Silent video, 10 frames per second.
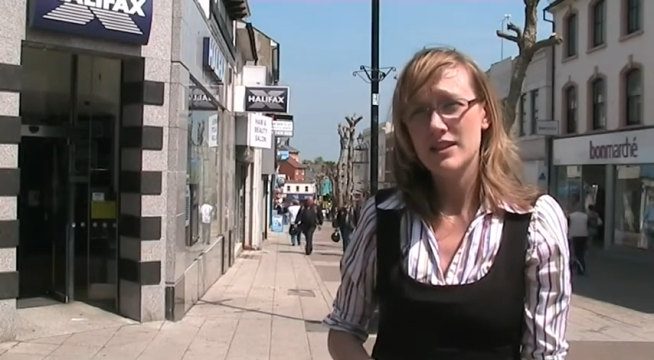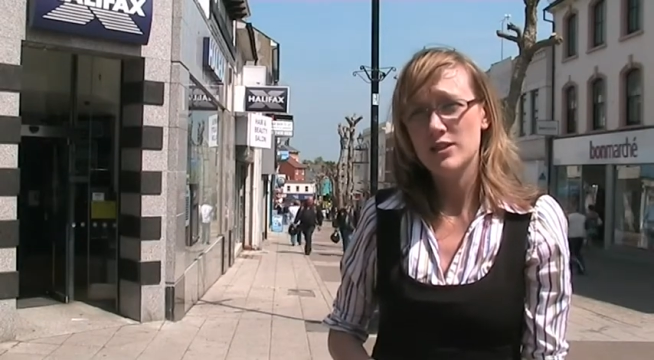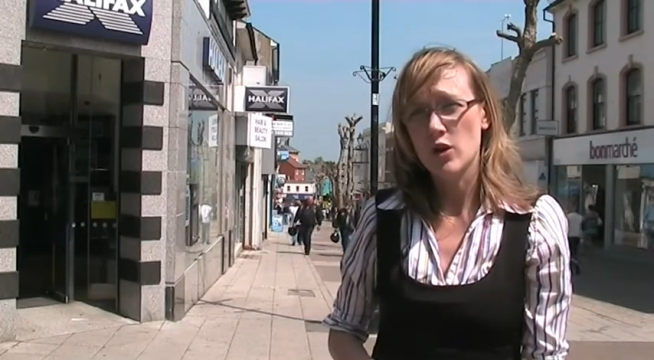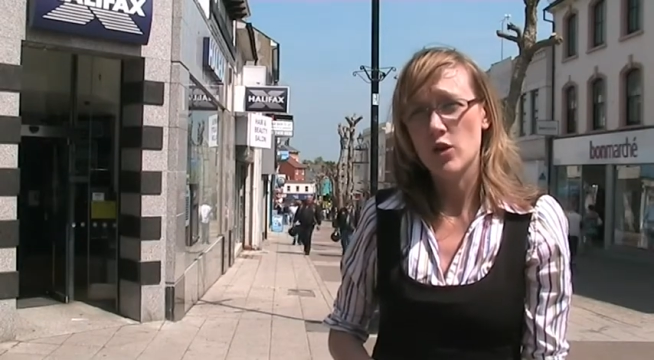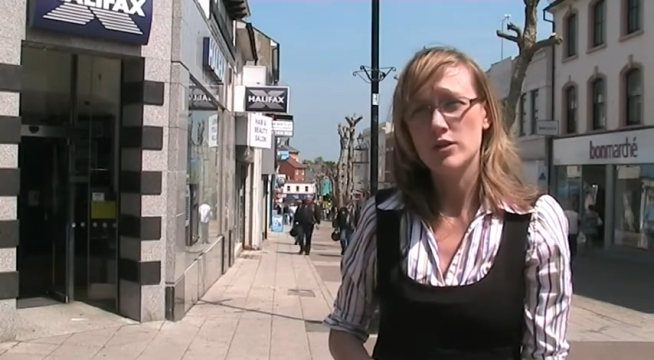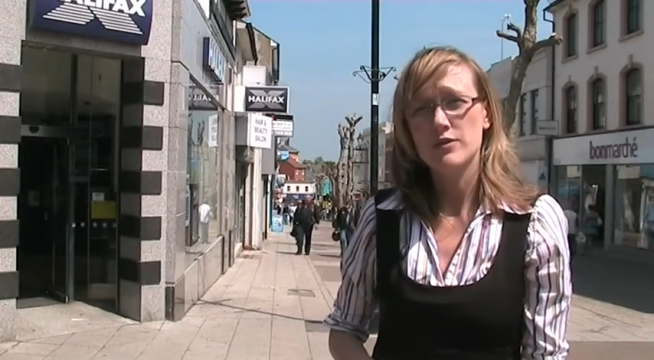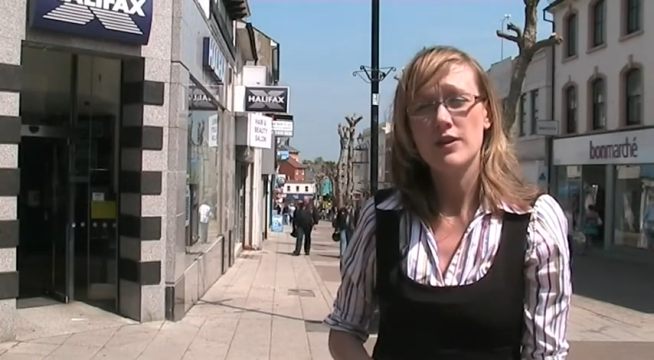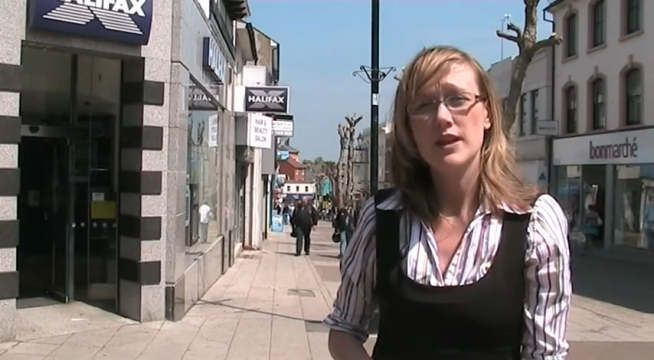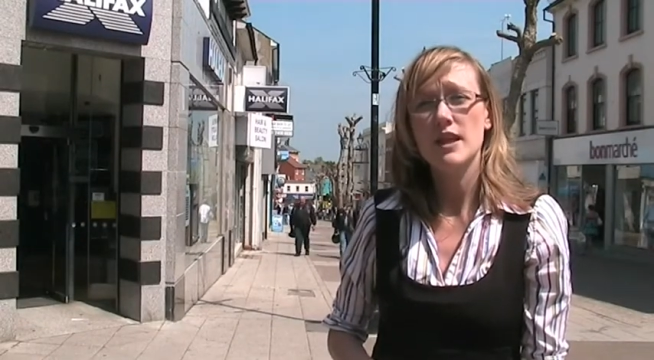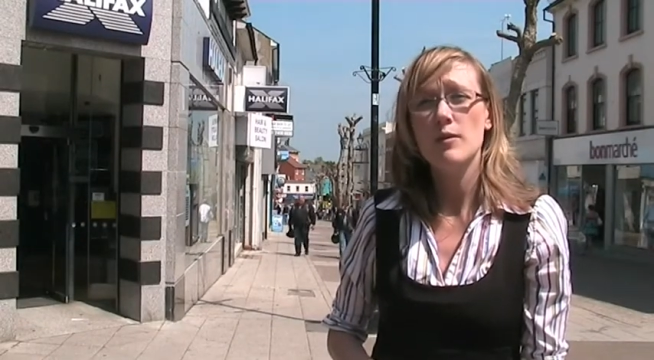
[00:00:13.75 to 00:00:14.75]
her dog to
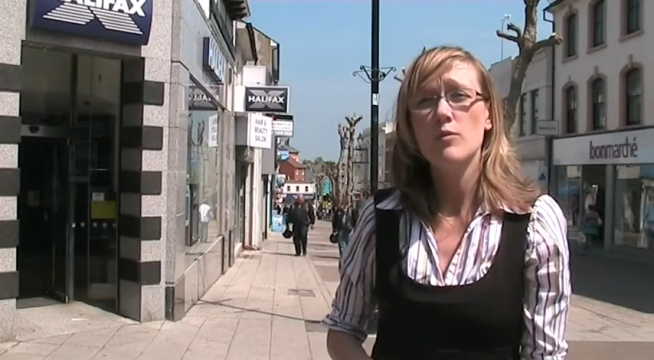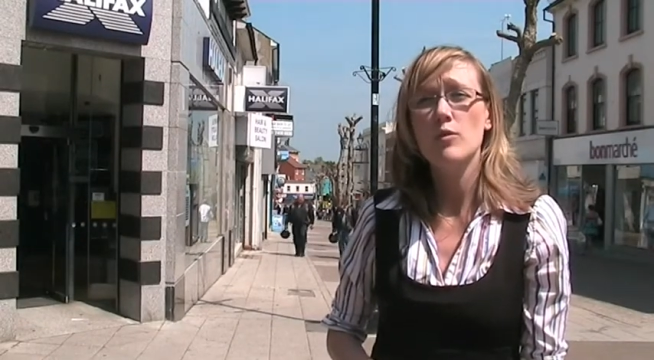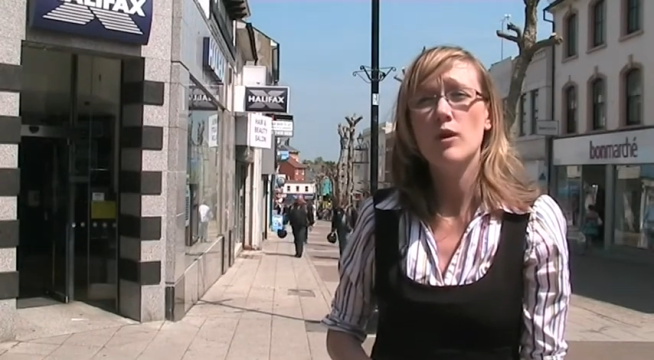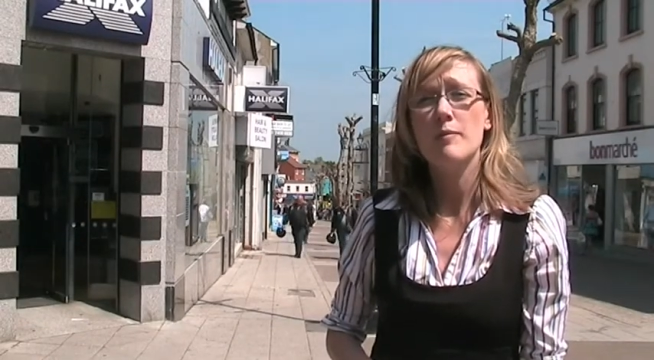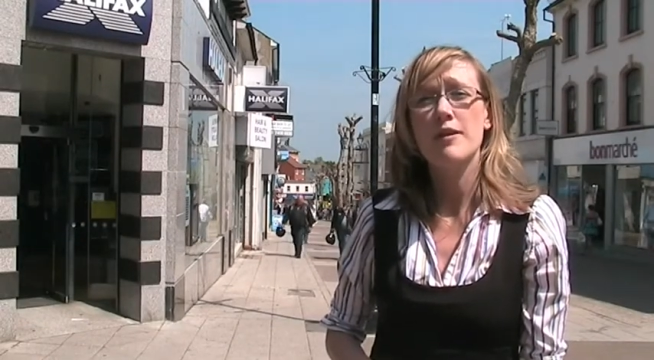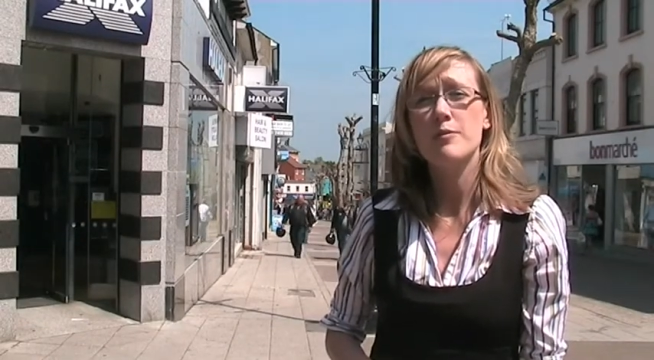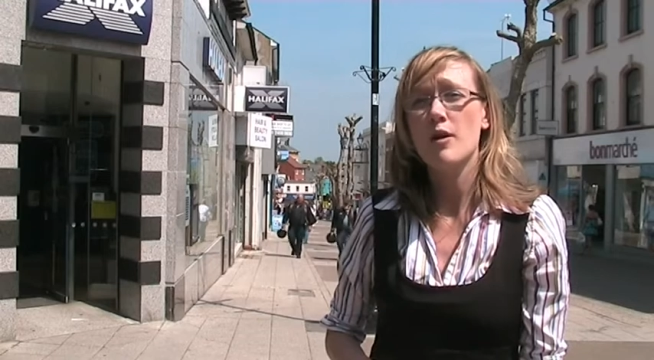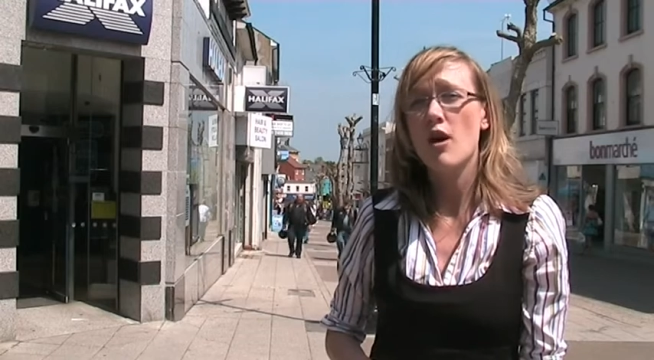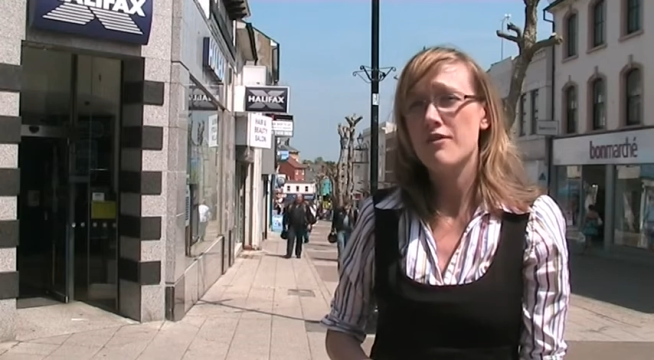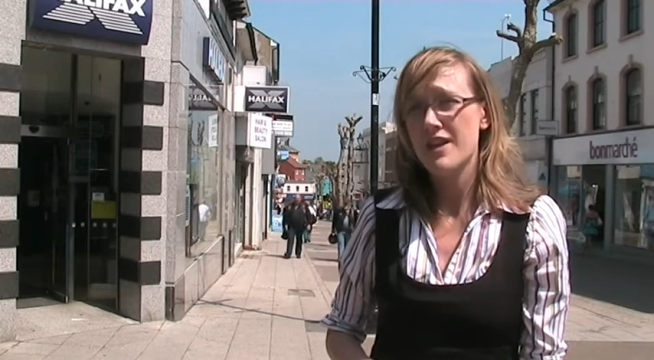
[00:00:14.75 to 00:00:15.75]
find out more about the
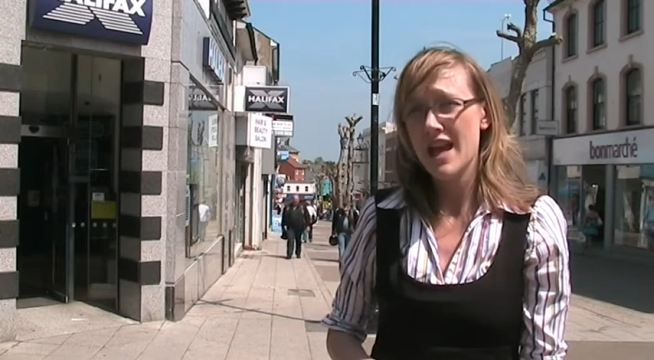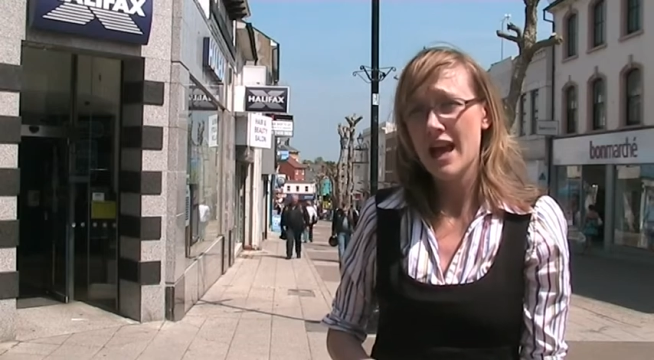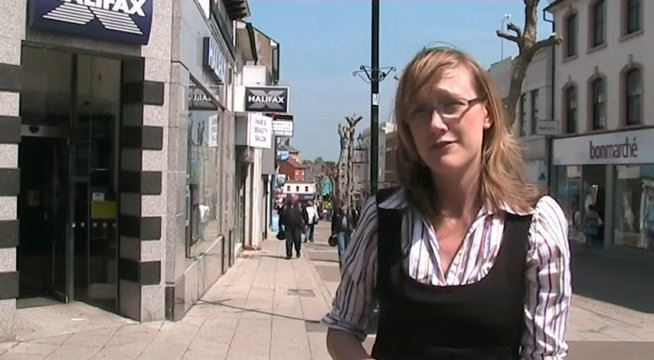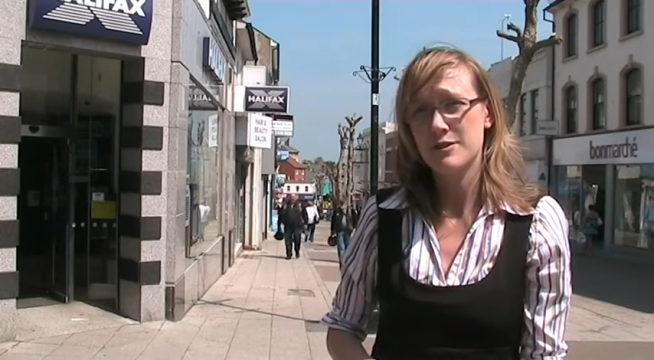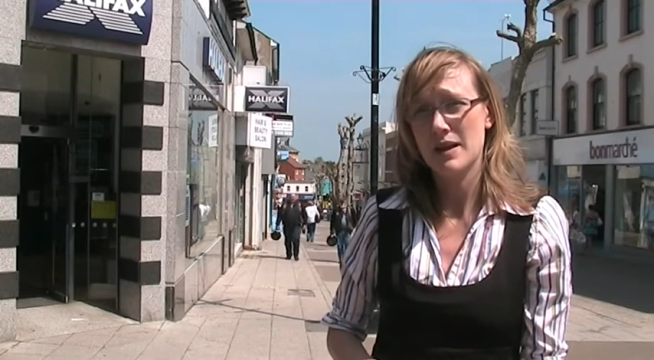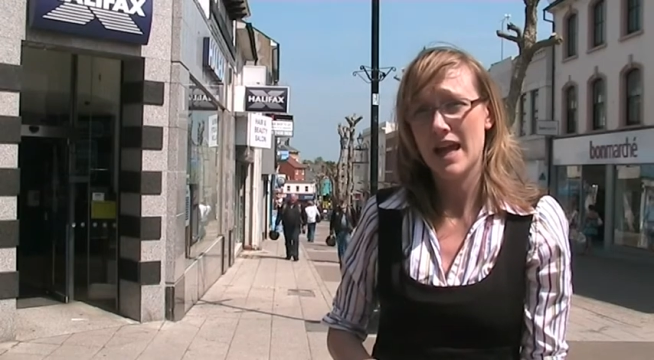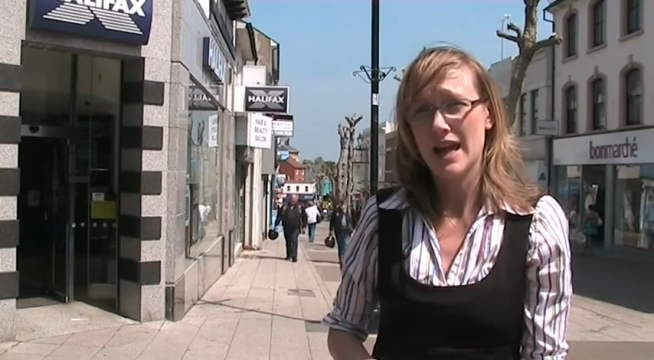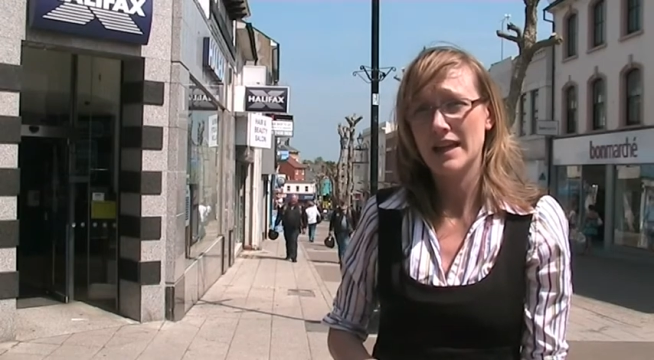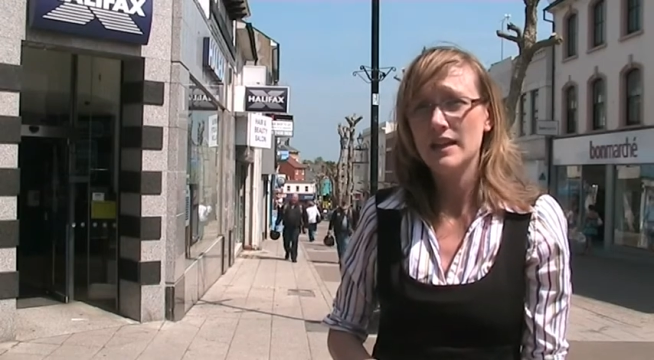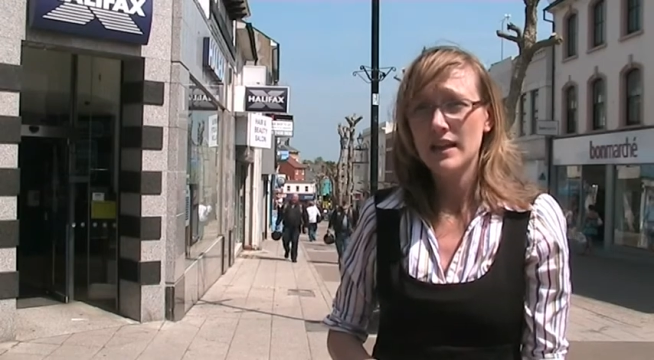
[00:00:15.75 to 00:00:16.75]
part they have to
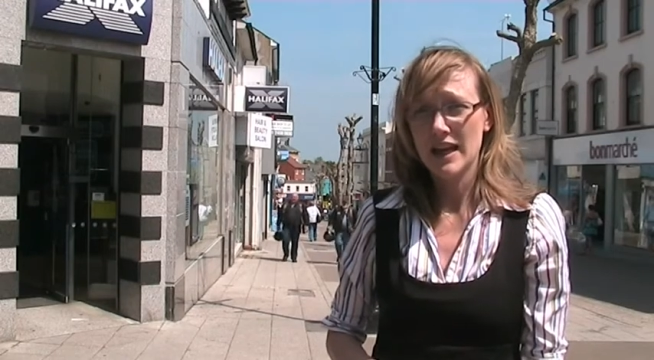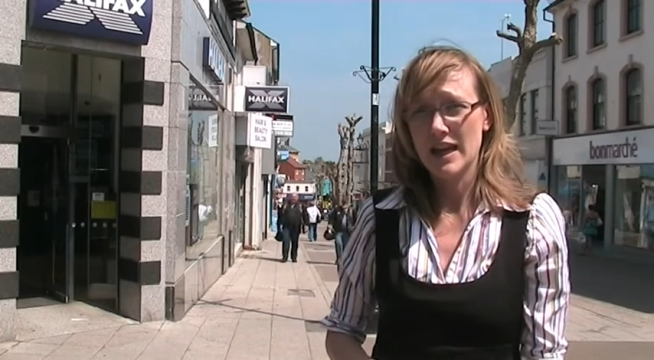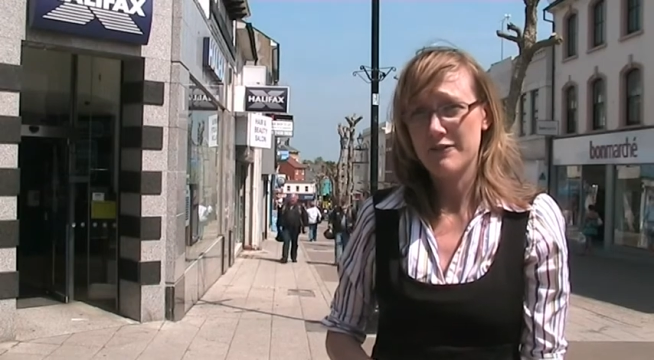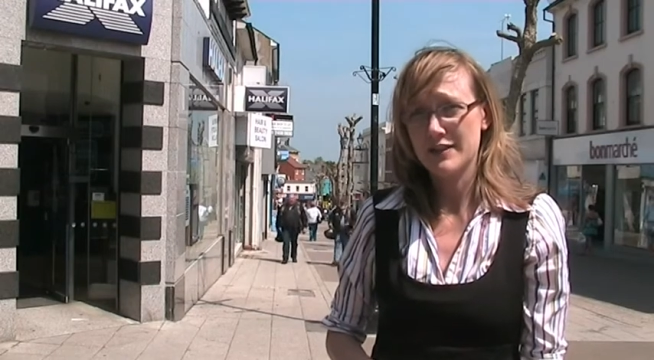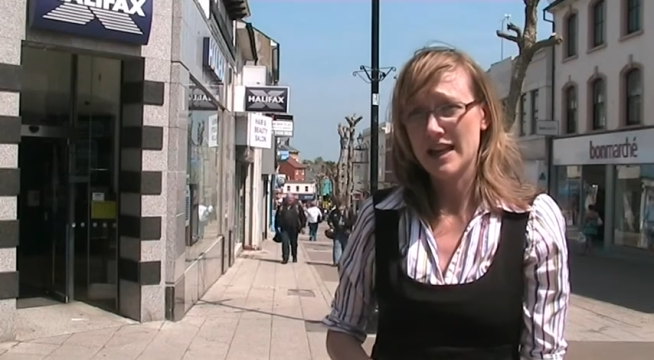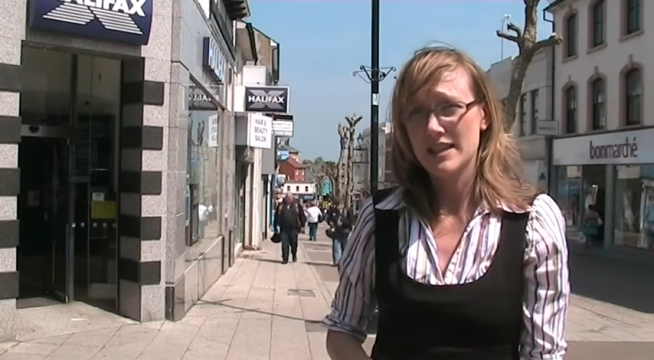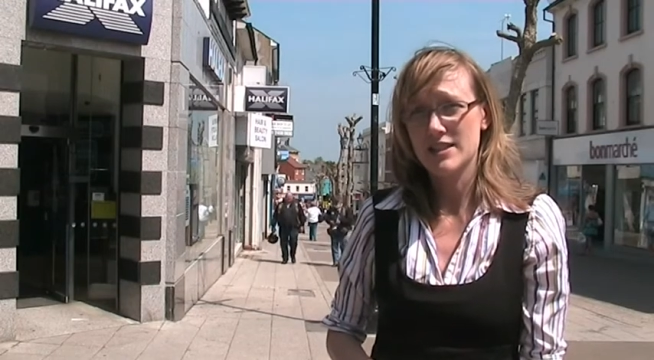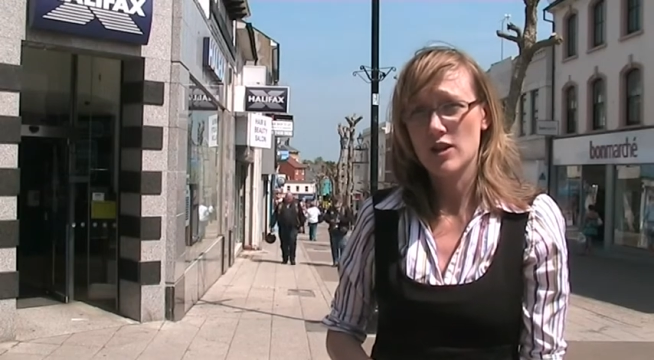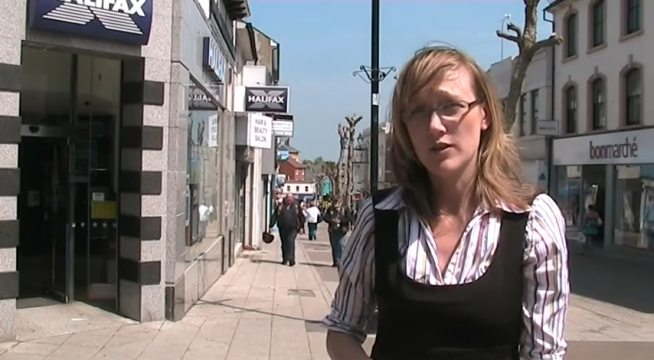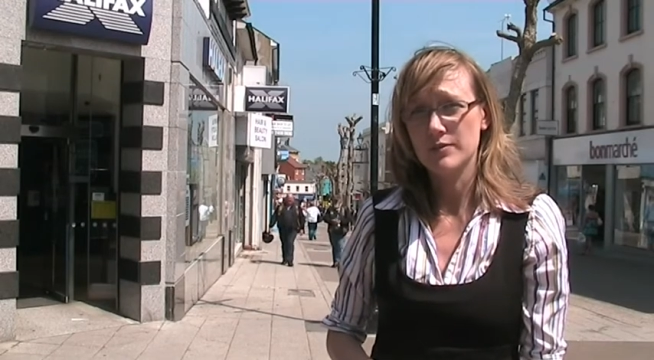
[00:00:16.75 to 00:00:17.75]
play in
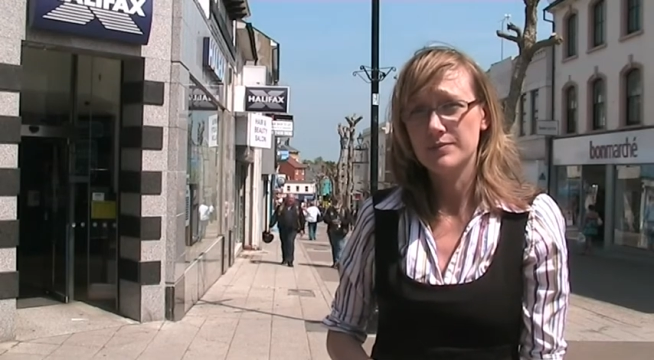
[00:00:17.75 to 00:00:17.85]
Afghanistan.